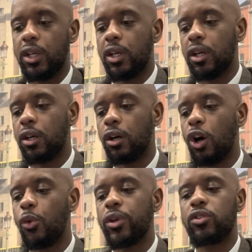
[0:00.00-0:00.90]

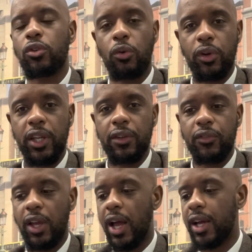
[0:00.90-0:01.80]
Owens
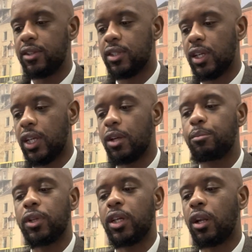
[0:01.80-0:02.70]
Corning and
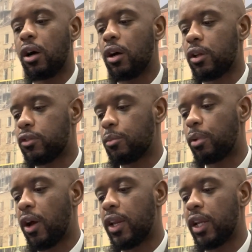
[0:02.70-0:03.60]
Kimberly-Clark,
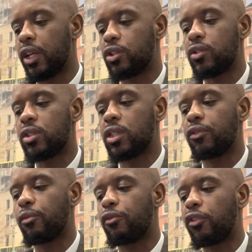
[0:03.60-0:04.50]
supplying electricity
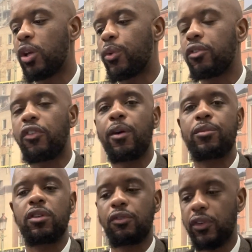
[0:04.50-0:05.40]
from 3 wind
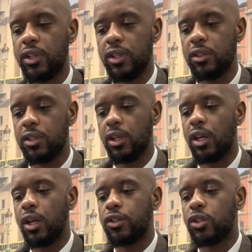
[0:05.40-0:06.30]
farms in Finland,
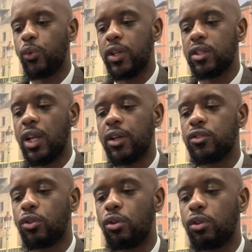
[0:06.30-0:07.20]
Sweden
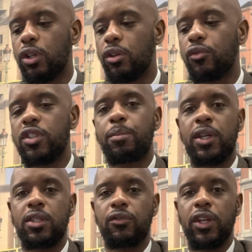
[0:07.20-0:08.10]
and Scotland
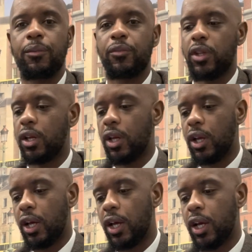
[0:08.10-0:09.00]
respectively.
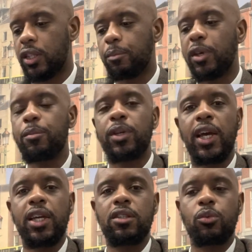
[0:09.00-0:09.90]
The
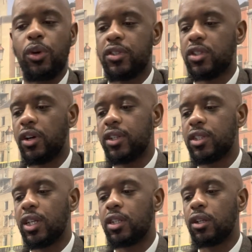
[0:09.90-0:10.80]
PPAs were
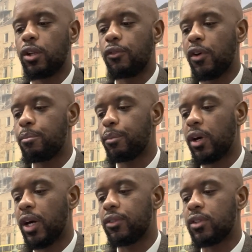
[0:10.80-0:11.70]
signed in
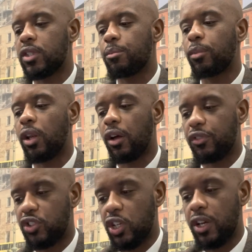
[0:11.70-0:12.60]
November and December
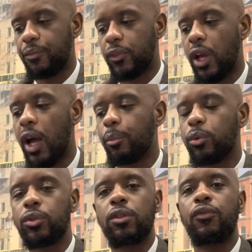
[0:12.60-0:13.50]
last year and
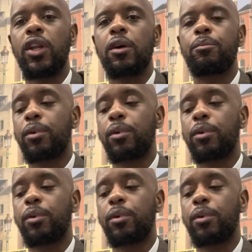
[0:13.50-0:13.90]
will deliver,